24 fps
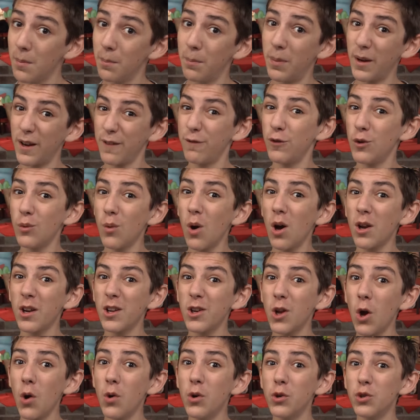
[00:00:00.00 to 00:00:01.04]
But if you want to
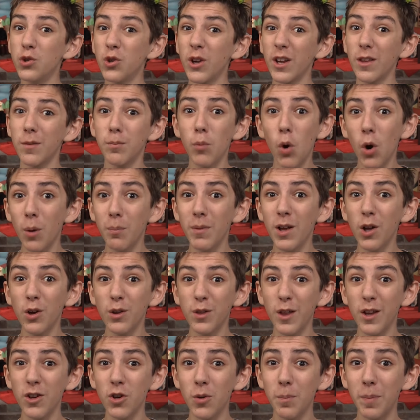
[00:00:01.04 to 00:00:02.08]
know who drinks more milk
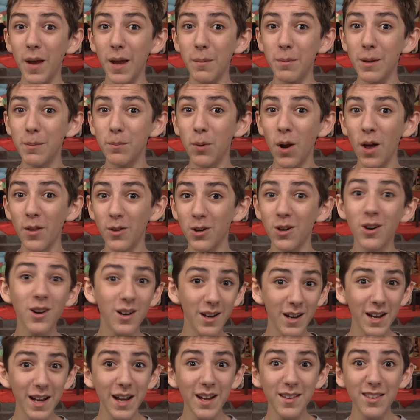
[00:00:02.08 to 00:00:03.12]
than your baby brother,
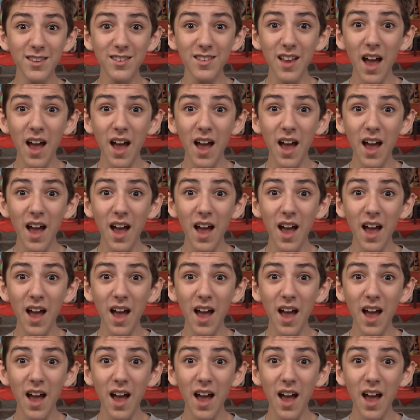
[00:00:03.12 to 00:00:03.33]
it's